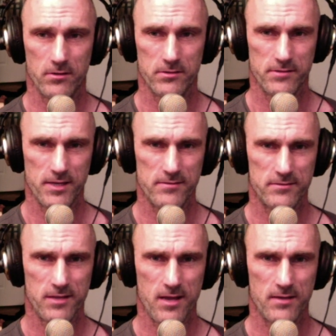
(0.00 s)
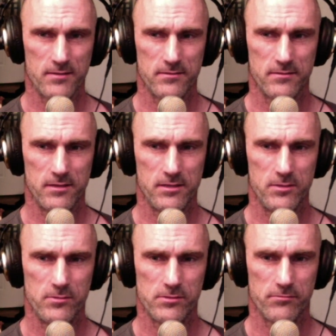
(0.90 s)
So that's not a
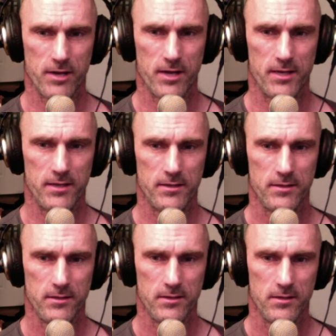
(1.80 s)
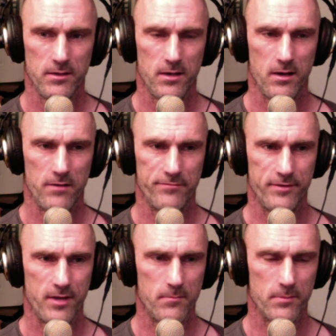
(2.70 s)
huge array of
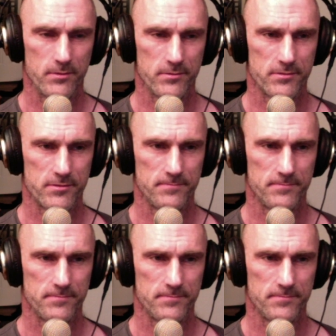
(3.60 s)
numbers.